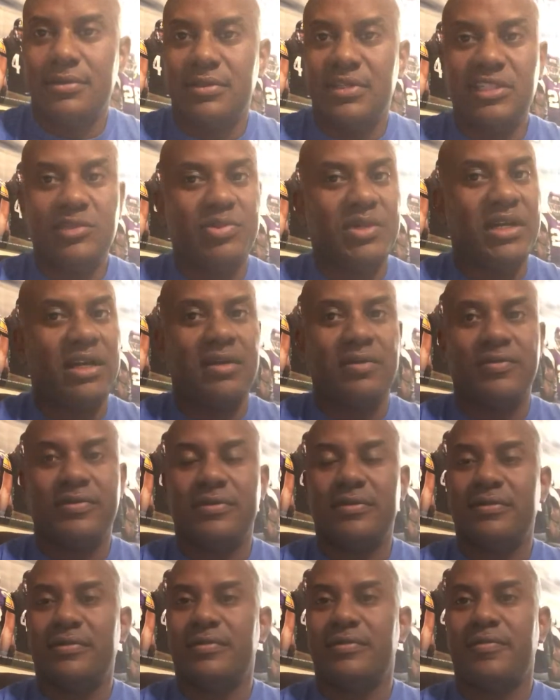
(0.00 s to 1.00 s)
That's
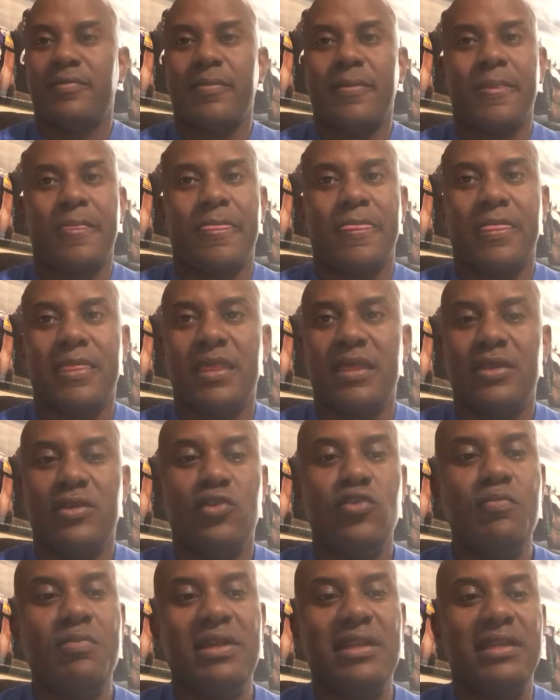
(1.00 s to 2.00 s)
powerful.
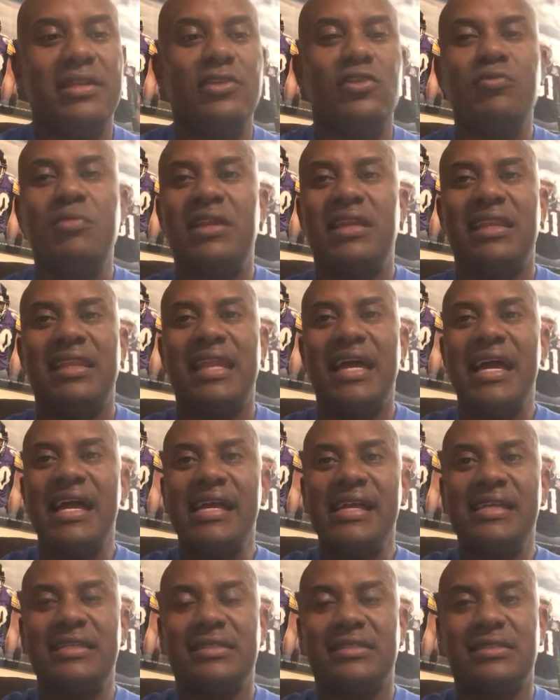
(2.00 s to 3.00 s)
You've been
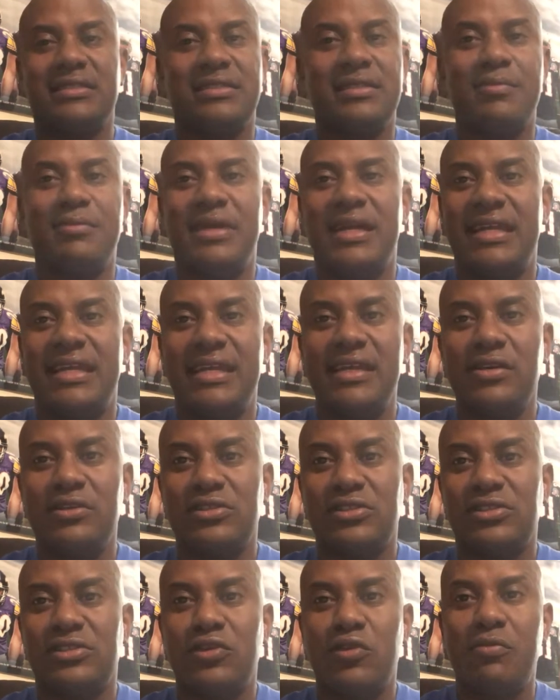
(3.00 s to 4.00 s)
lying to somebody
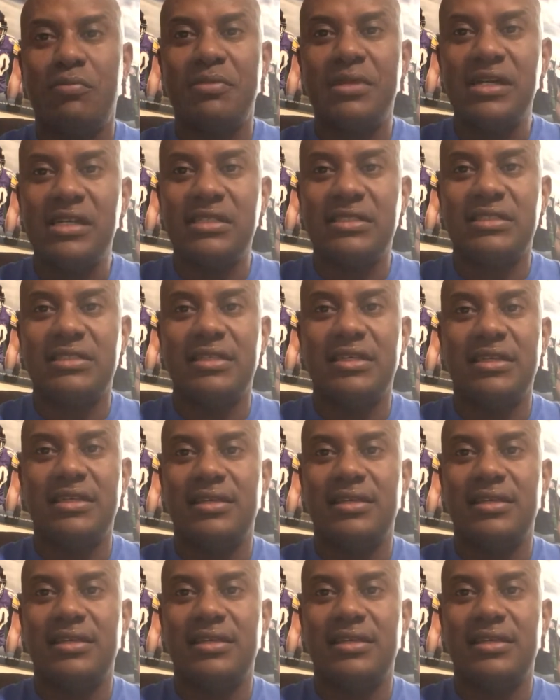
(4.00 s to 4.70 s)
else so much